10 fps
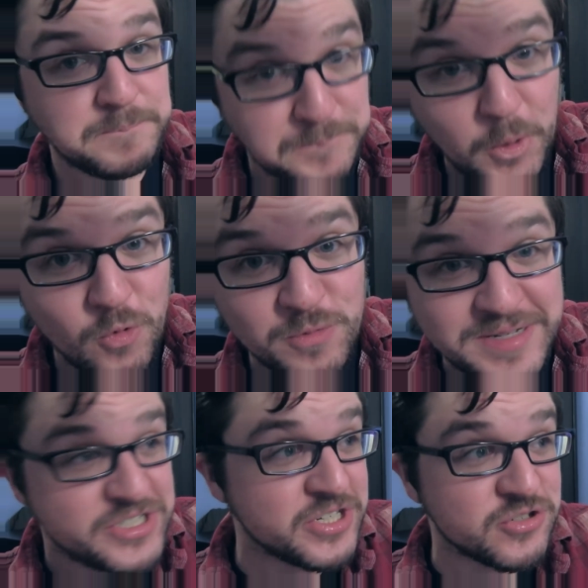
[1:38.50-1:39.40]
And
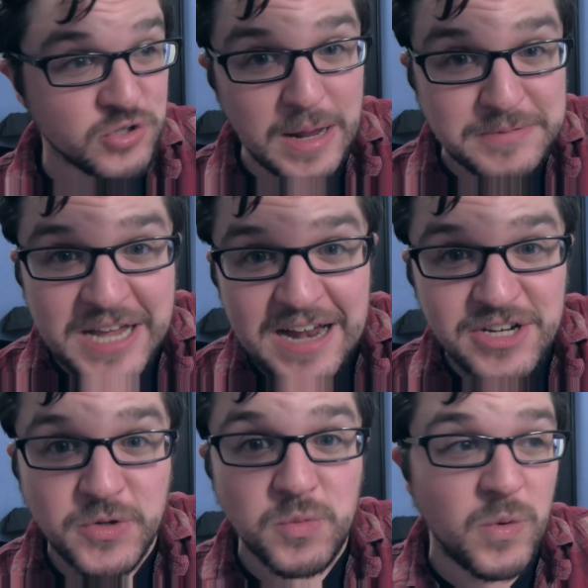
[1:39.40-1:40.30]
boom, it's just dropped
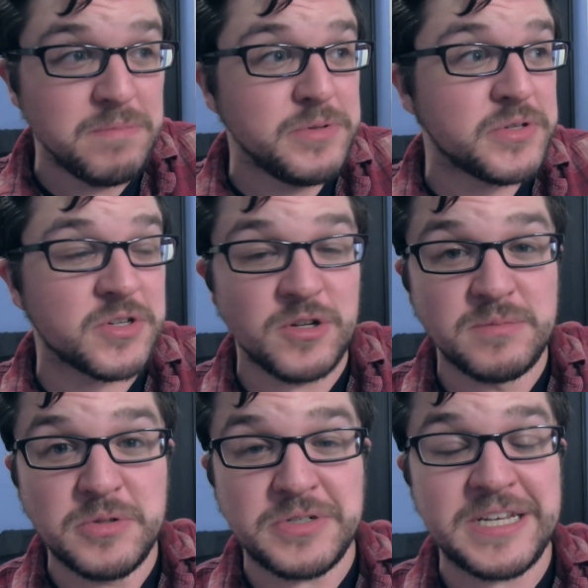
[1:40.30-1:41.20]
on you in one
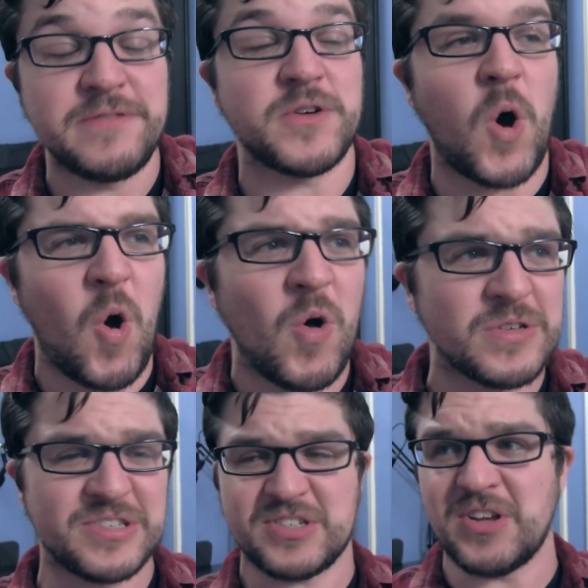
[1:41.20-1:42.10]
musical motif,
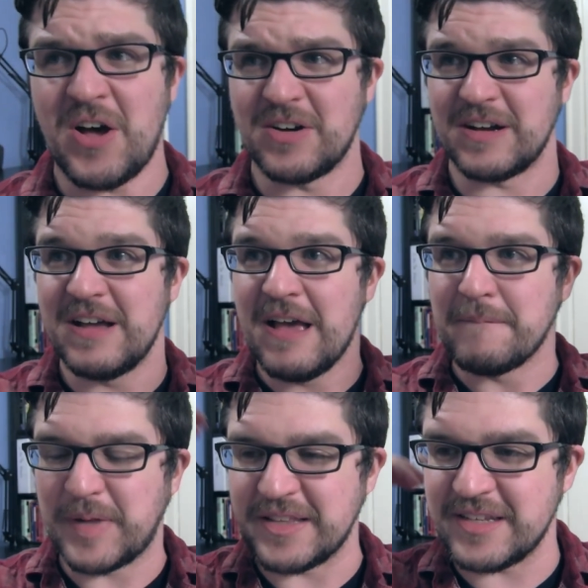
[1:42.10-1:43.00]
all sung
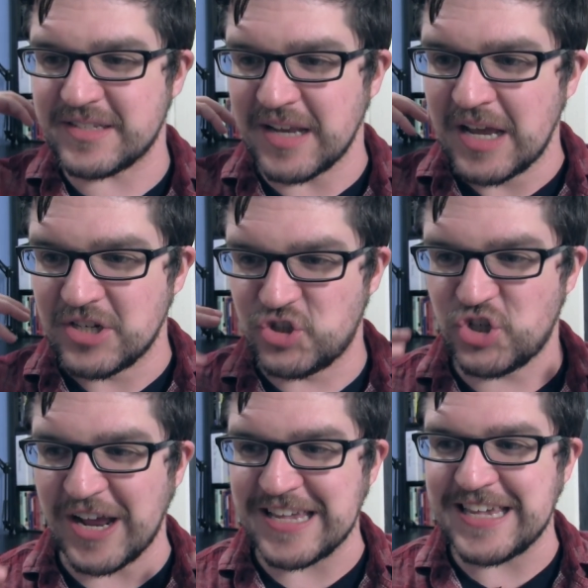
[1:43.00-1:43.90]
by this
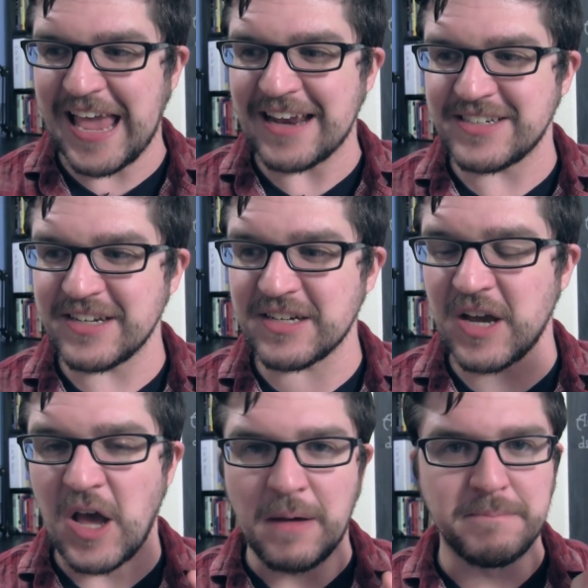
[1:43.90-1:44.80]

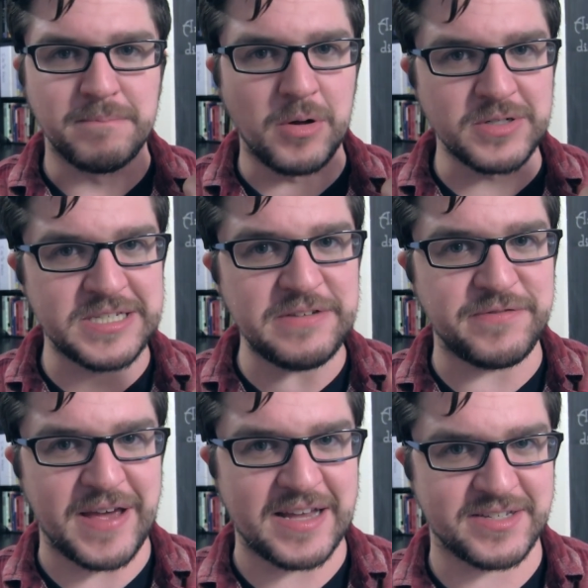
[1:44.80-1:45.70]
gigantic,
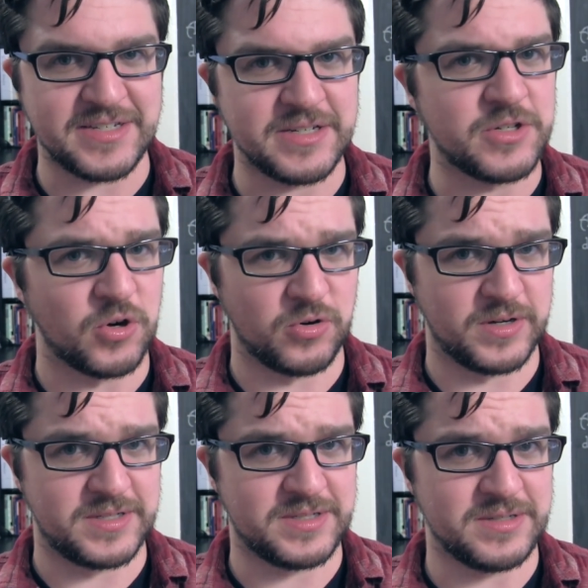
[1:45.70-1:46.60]
multifaceted
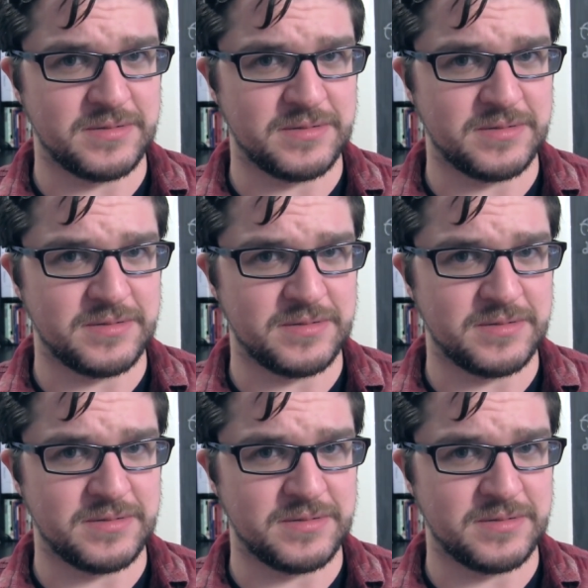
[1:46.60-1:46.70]
chorus.